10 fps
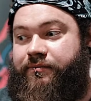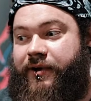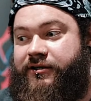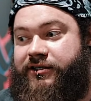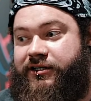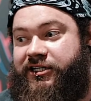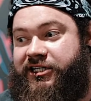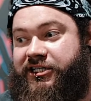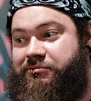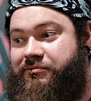
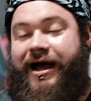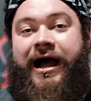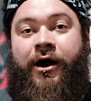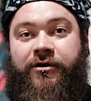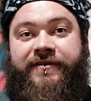basically out of